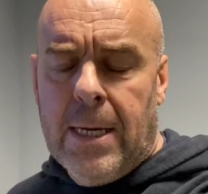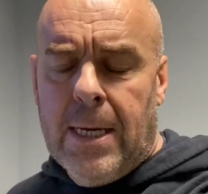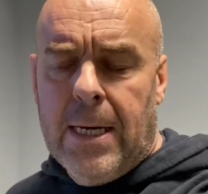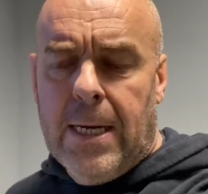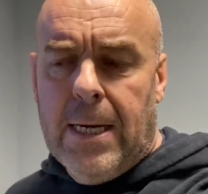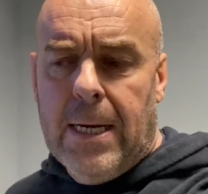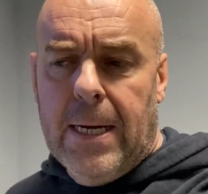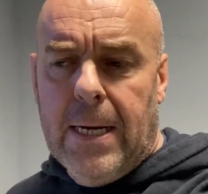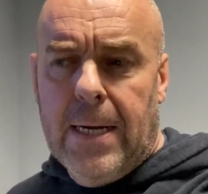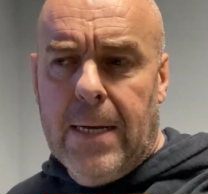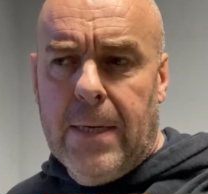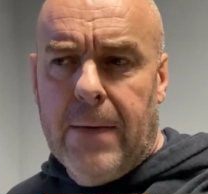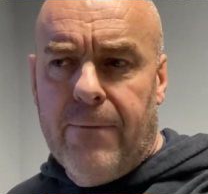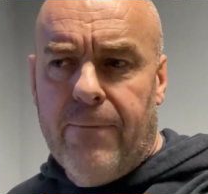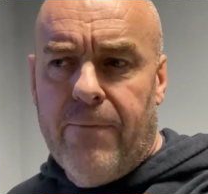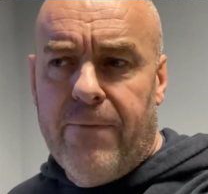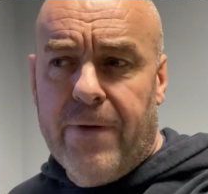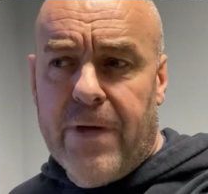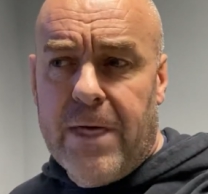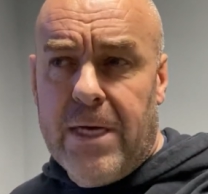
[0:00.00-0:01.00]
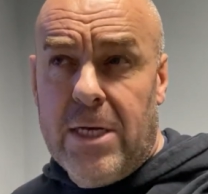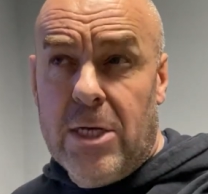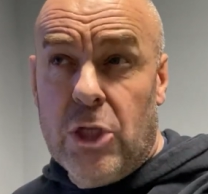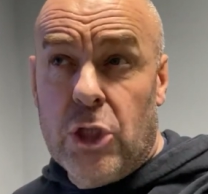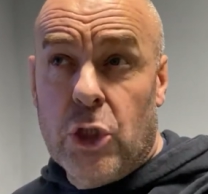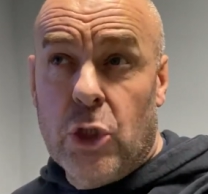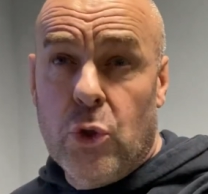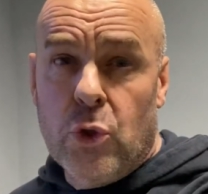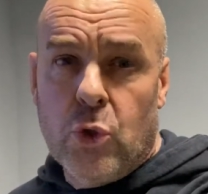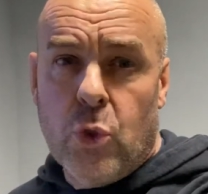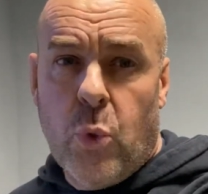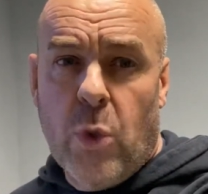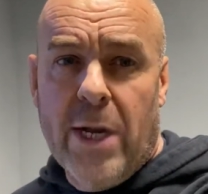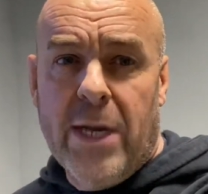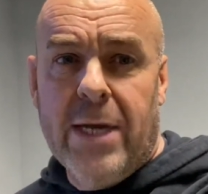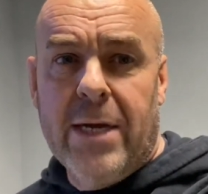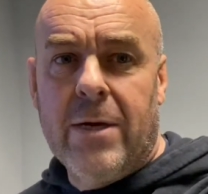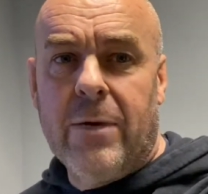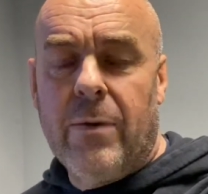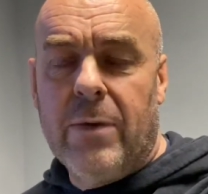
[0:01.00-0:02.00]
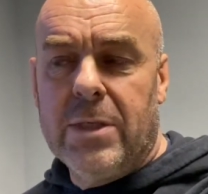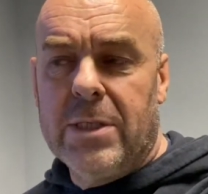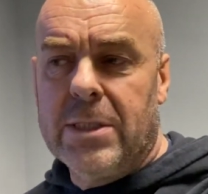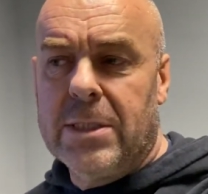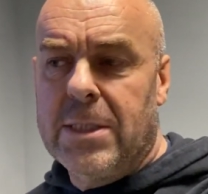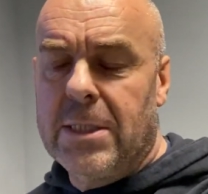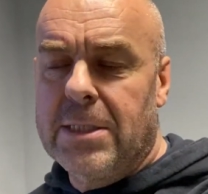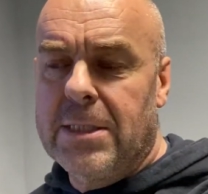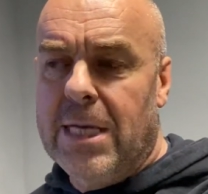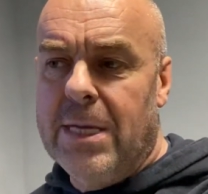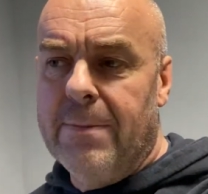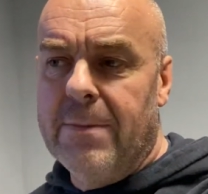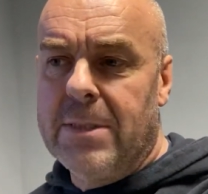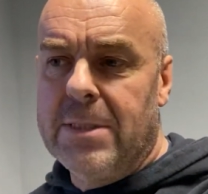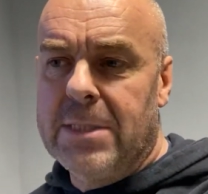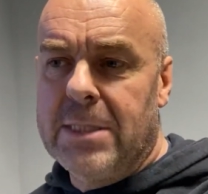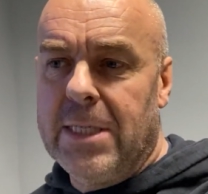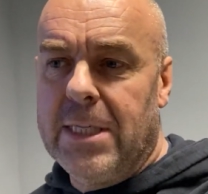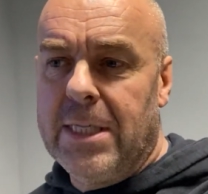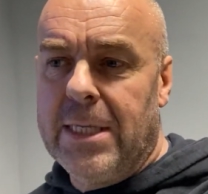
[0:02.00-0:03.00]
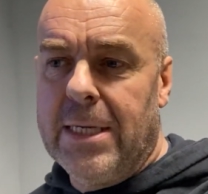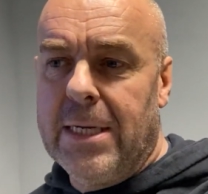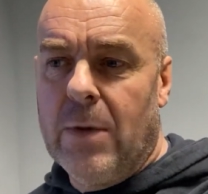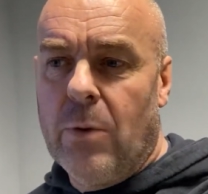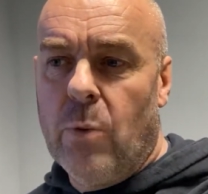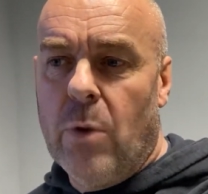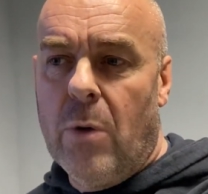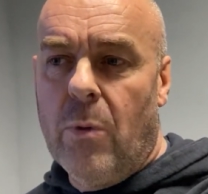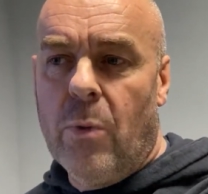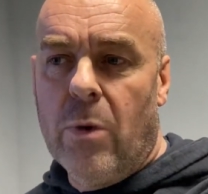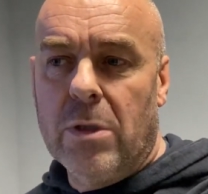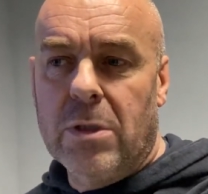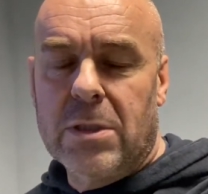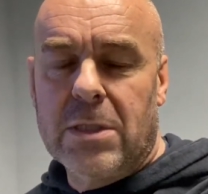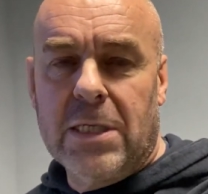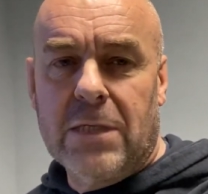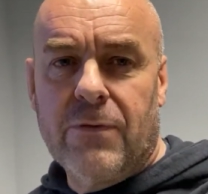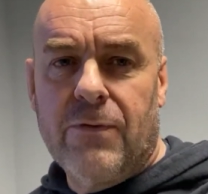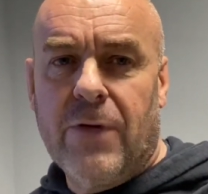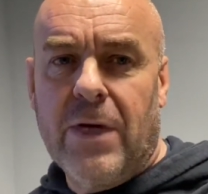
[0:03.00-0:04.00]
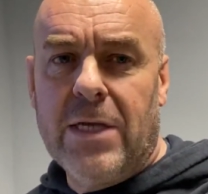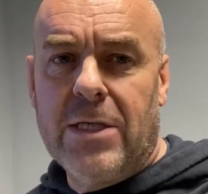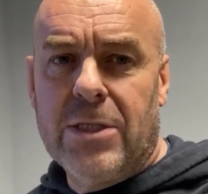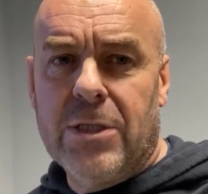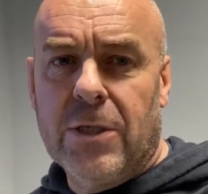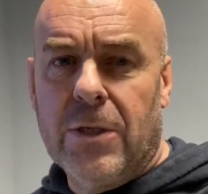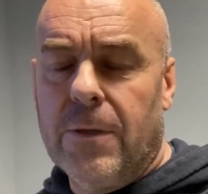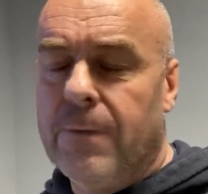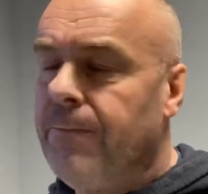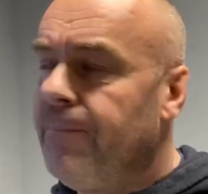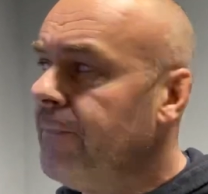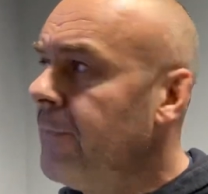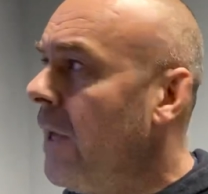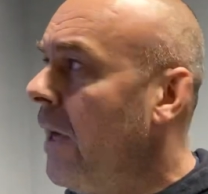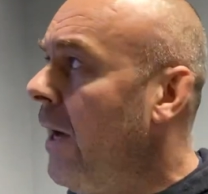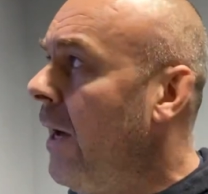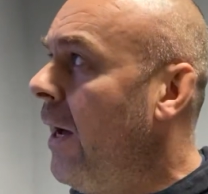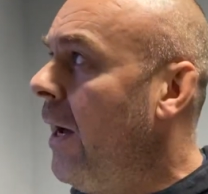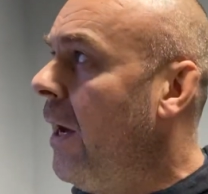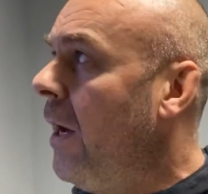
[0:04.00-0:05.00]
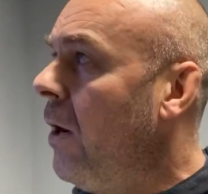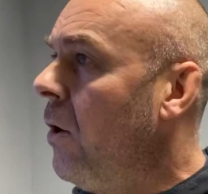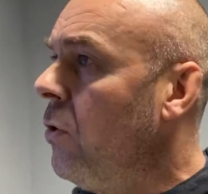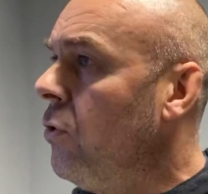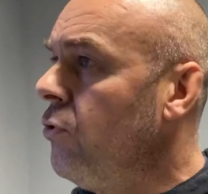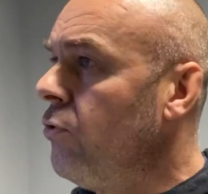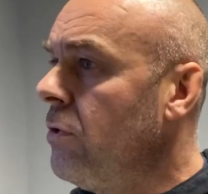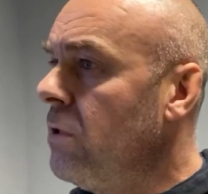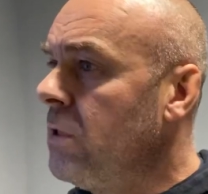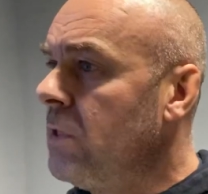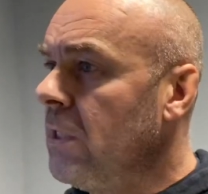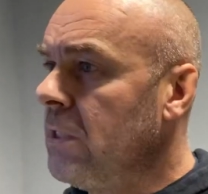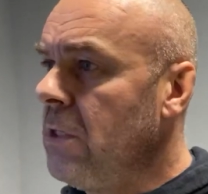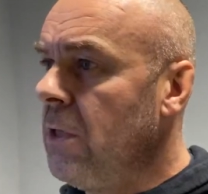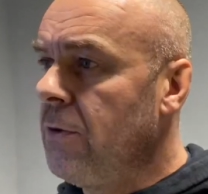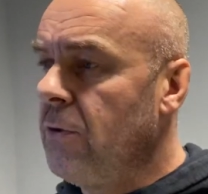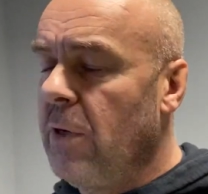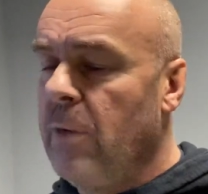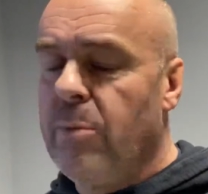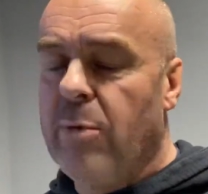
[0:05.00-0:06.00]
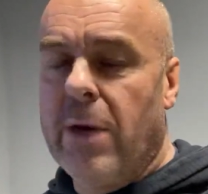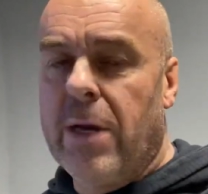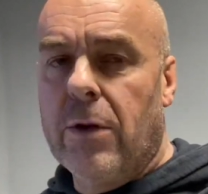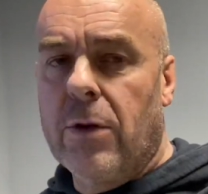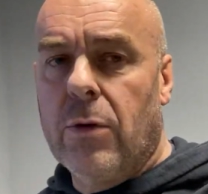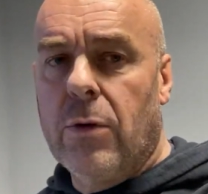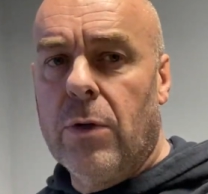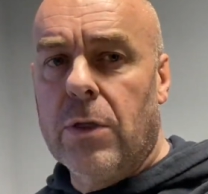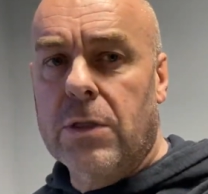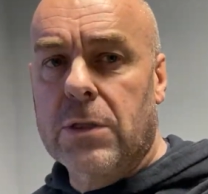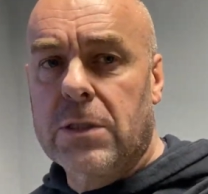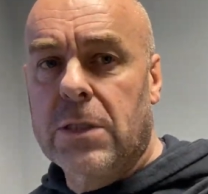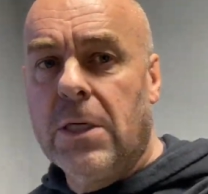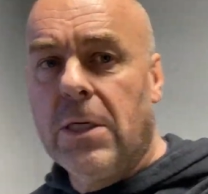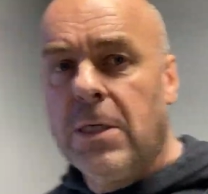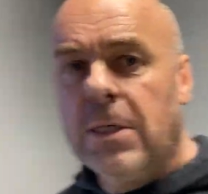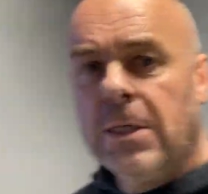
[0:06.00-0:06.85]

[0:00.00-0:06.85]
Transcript: V220, which is the same as the 116 V2, 163 brake horse.